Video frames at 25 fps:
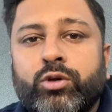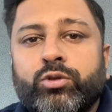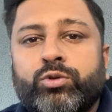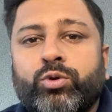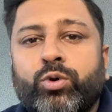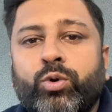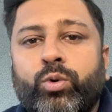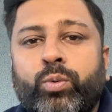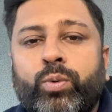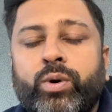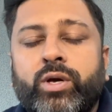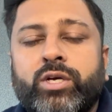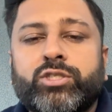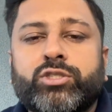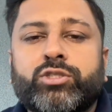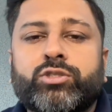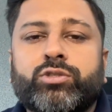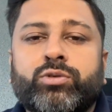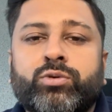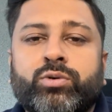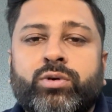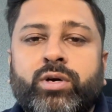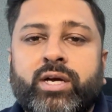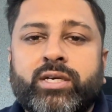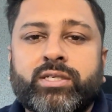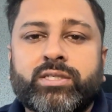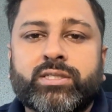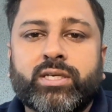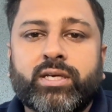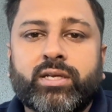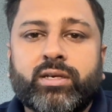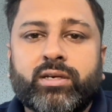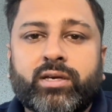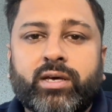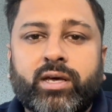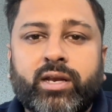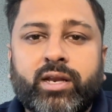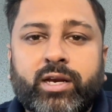through which you guys
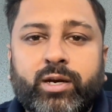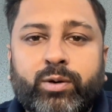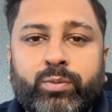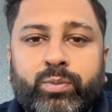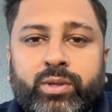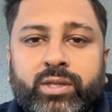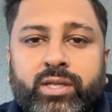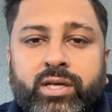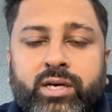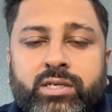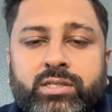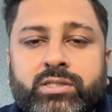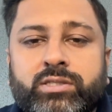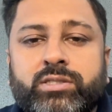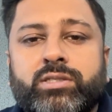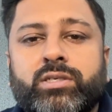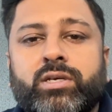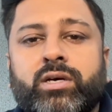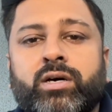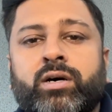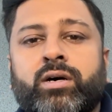can connect with us.